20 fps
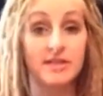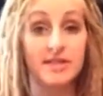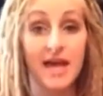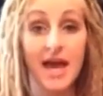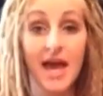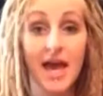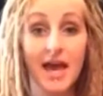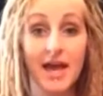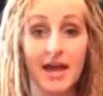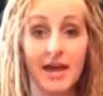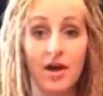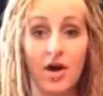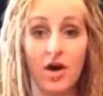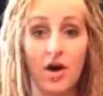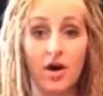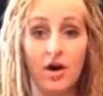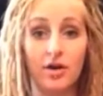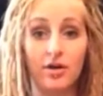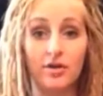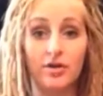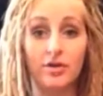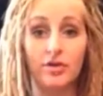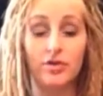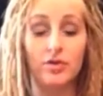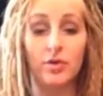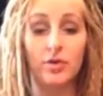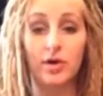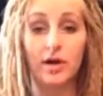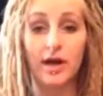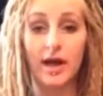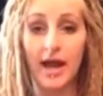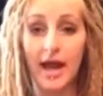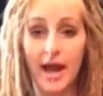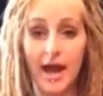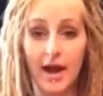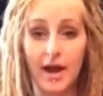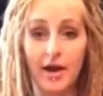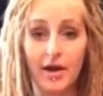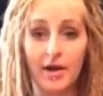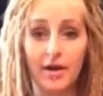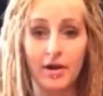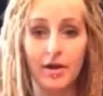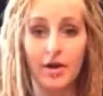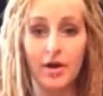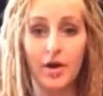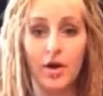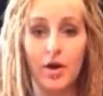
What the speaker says: day on your hair